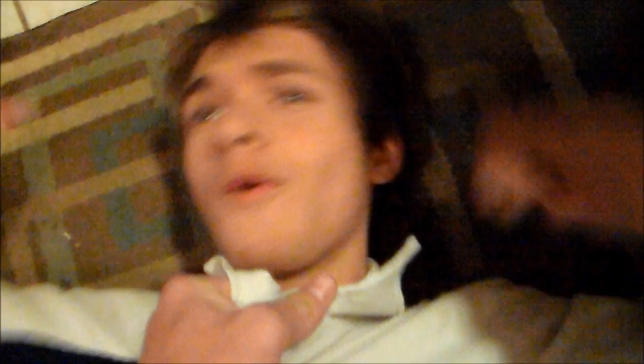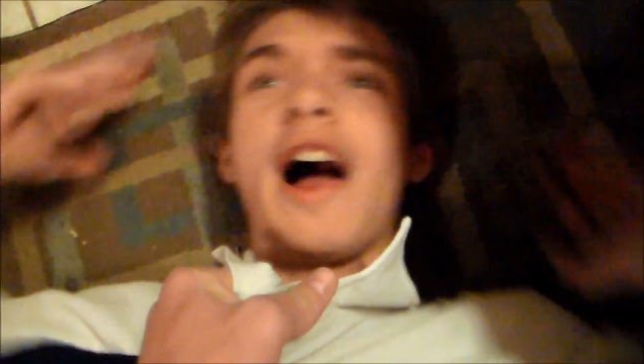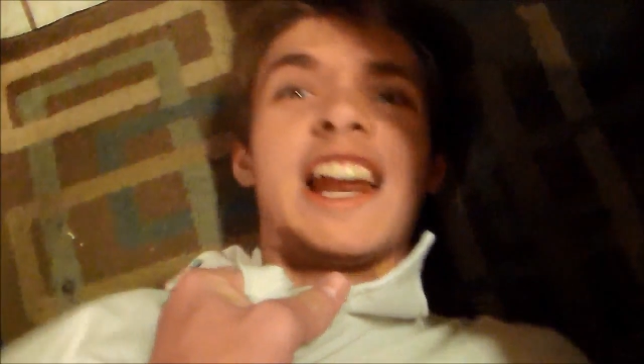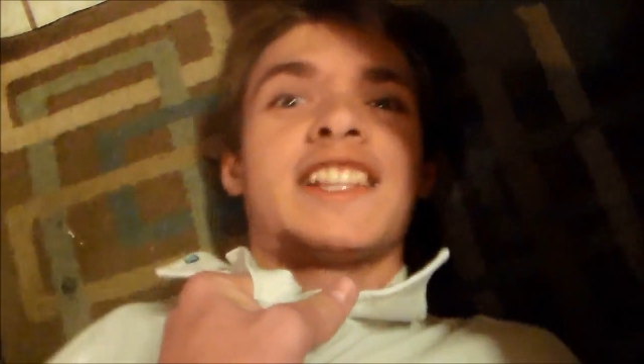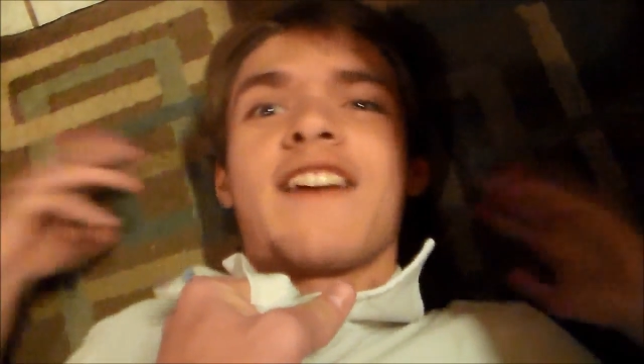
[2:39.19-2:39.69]

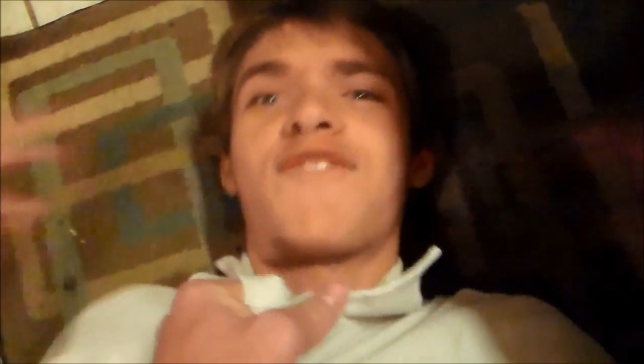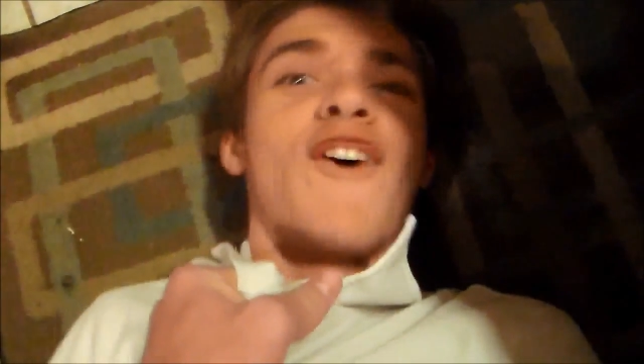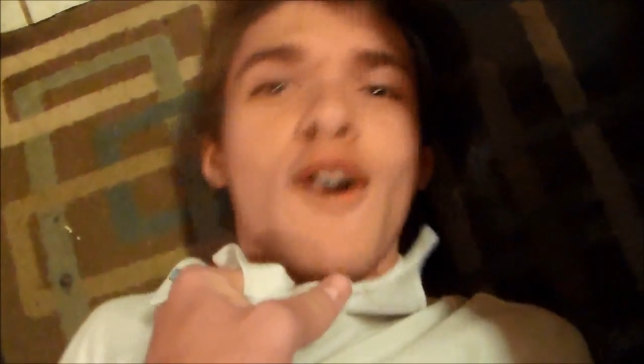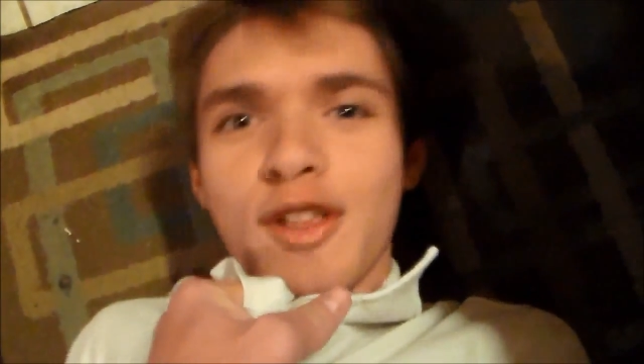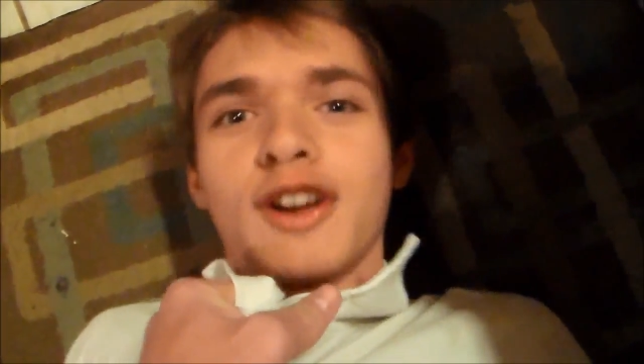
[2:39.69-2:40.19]
Why does the
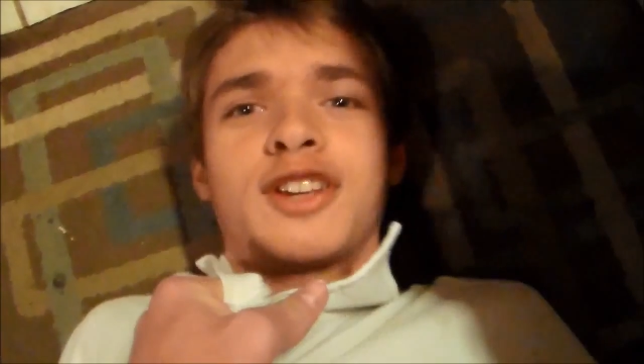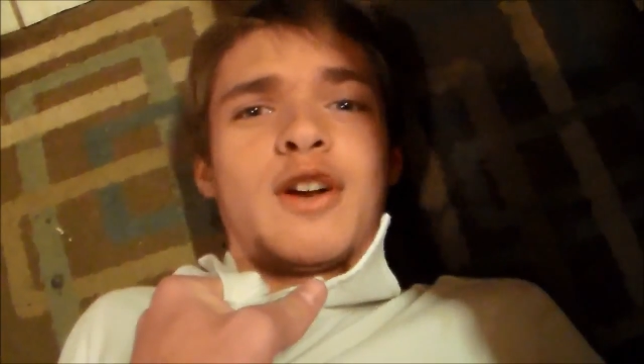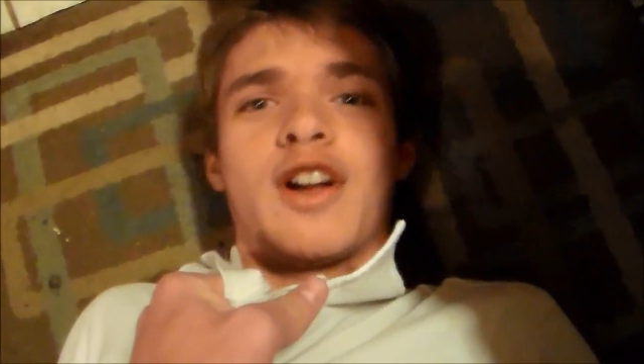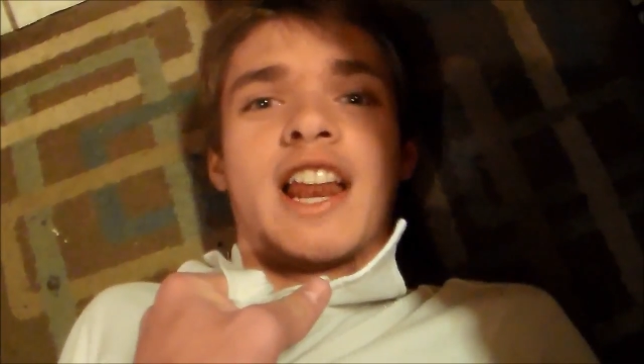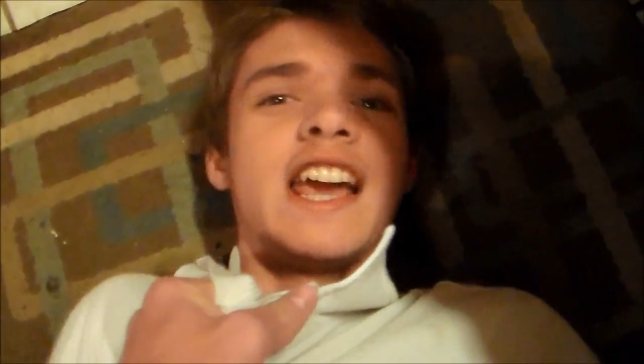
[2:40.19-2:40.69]
food look
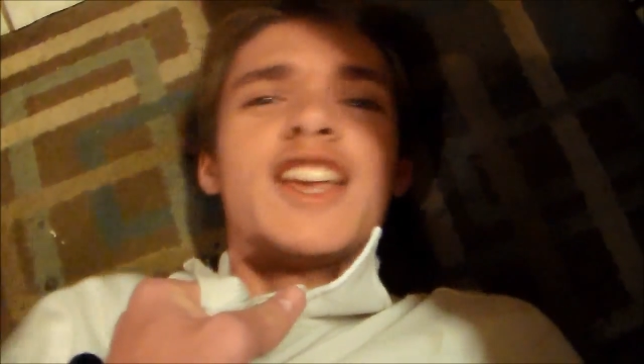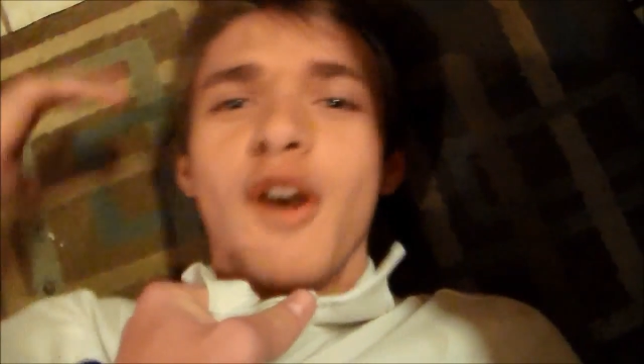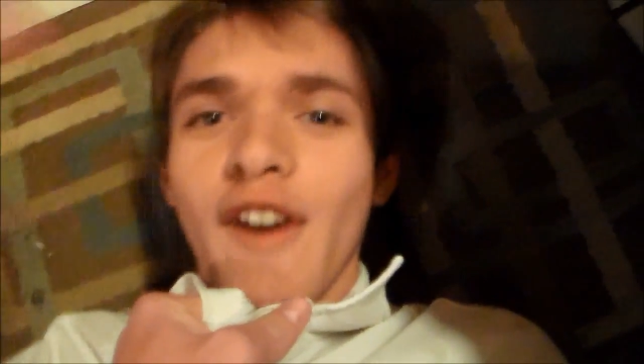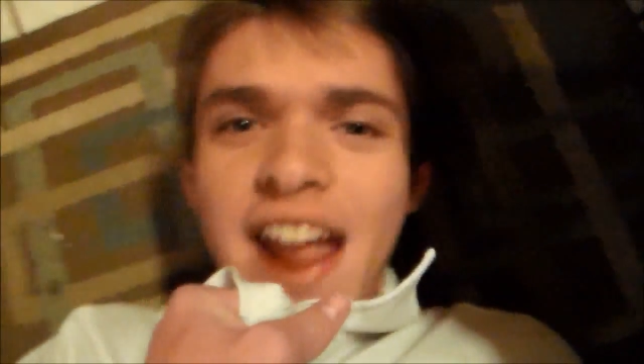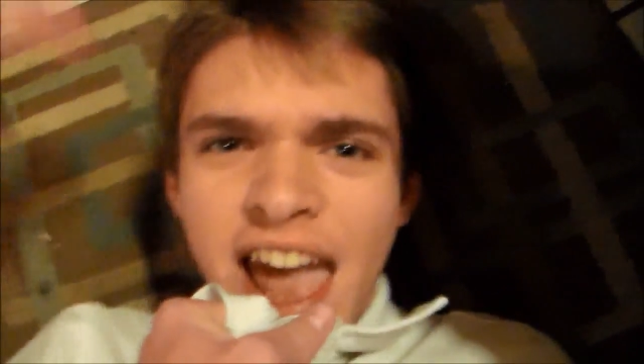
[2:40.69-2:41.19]
so good?
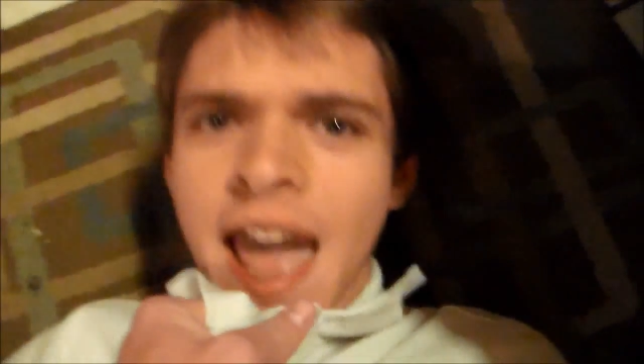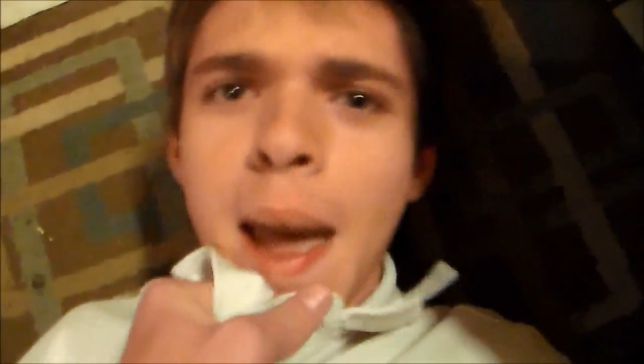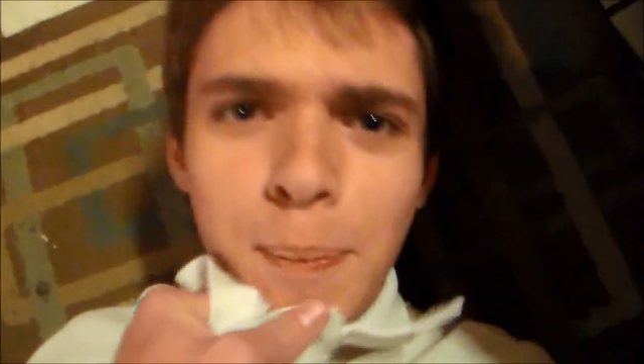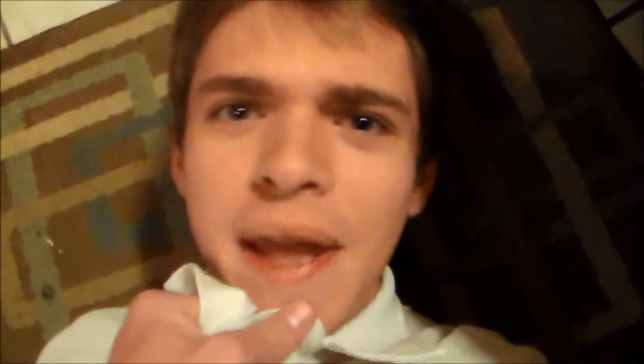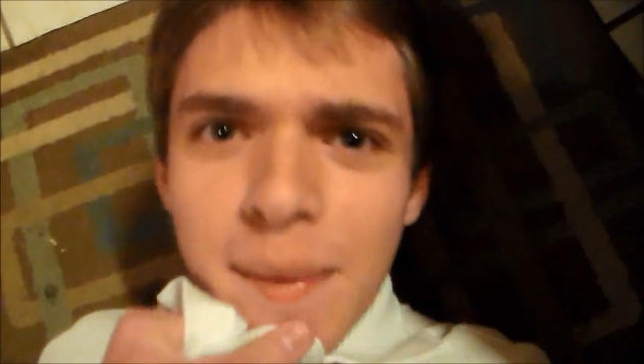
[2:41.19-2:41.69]
You're a
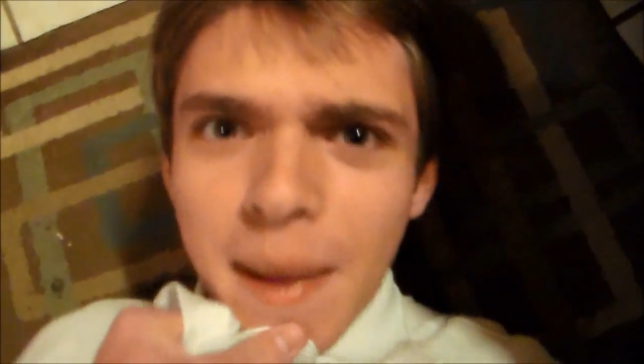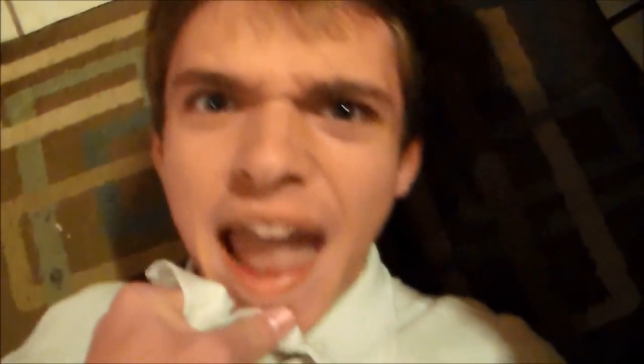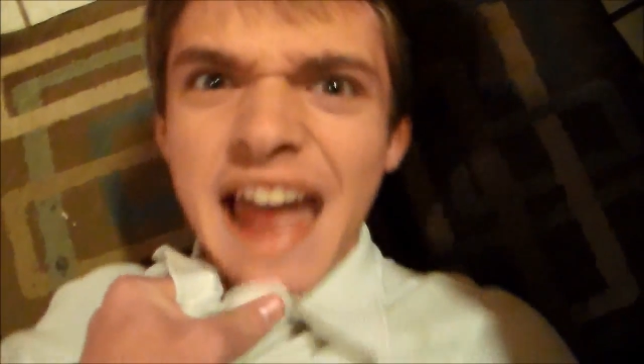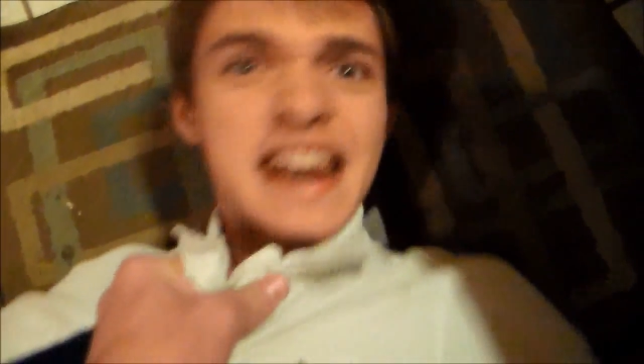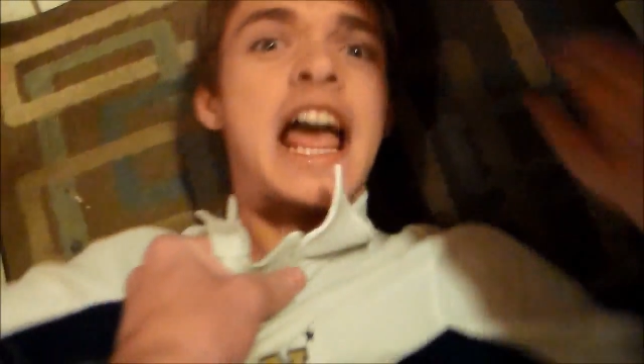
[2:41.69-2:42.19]
hippie,
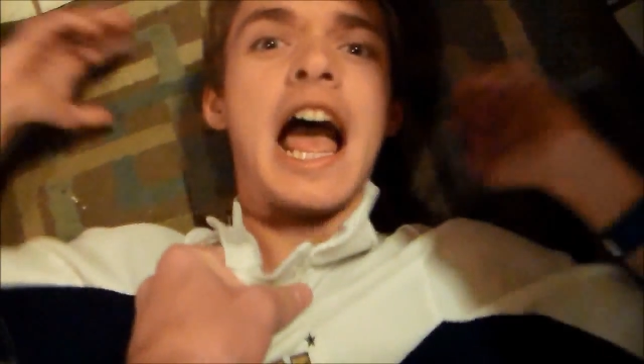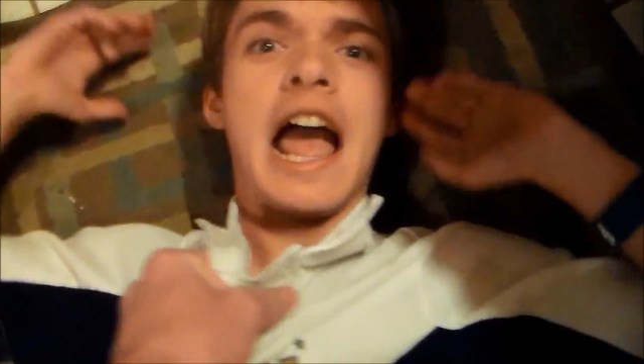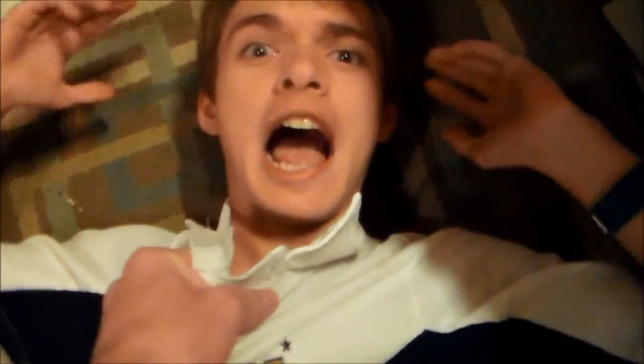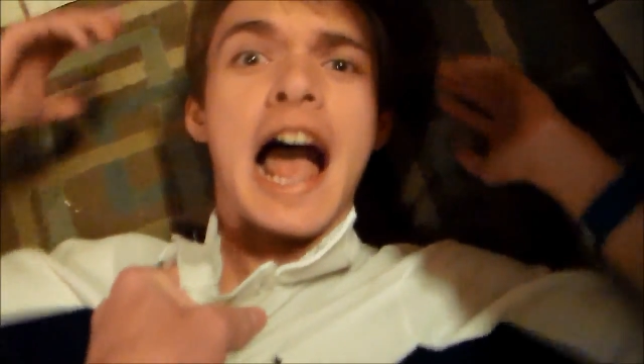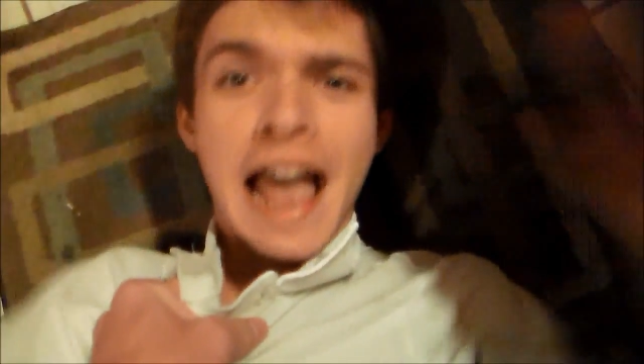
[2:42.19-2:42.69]
man!
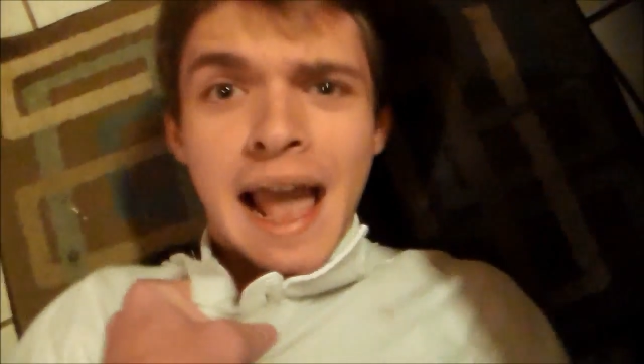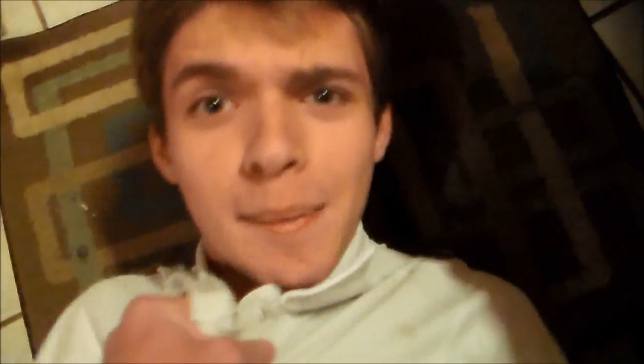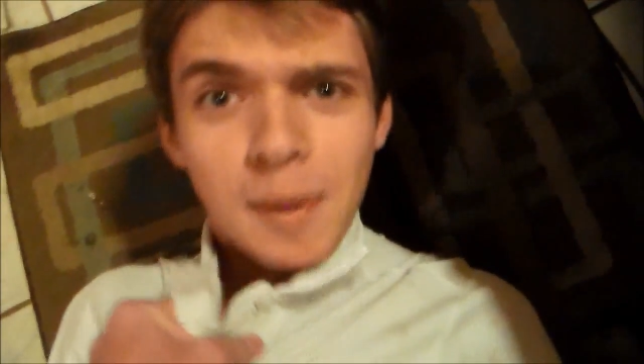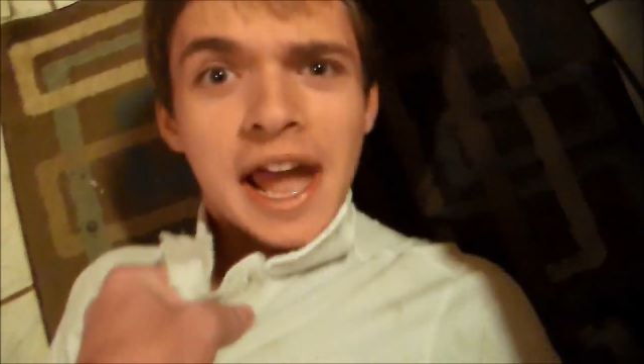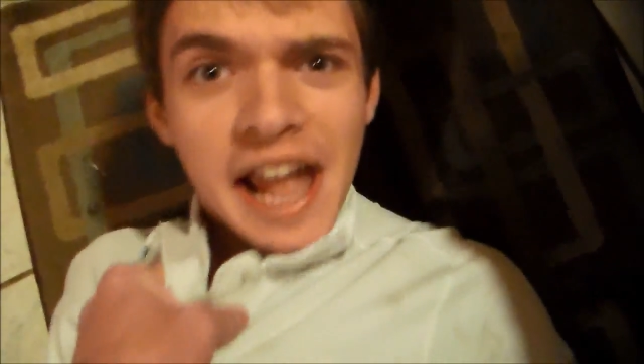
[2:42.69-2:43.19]
A
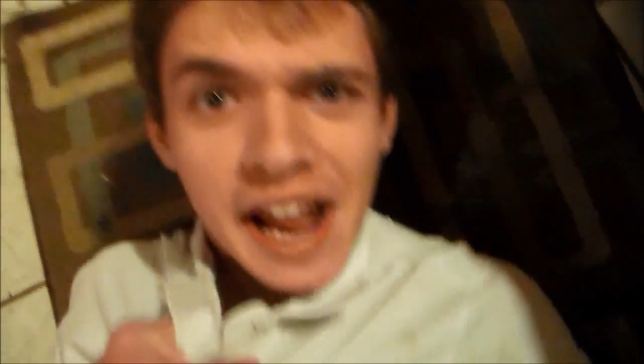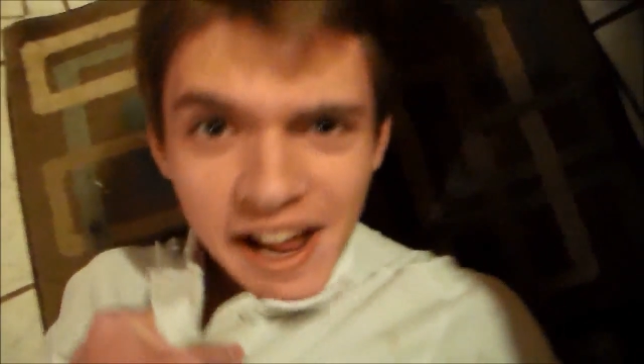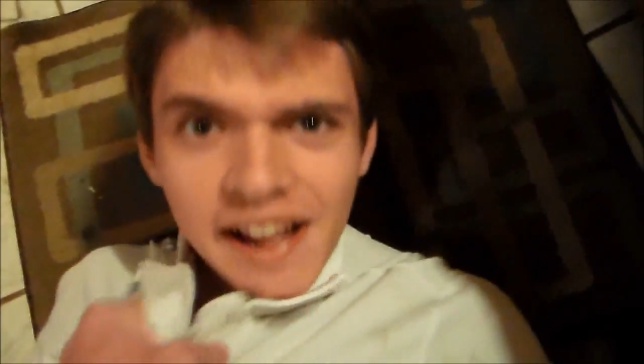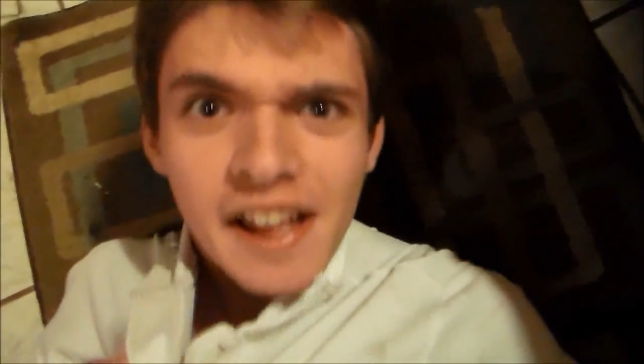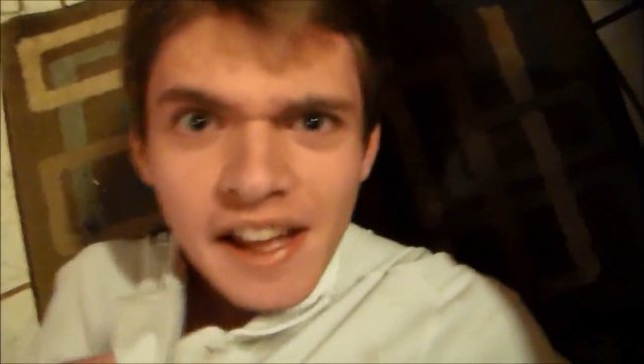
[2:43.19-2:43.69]
hippie!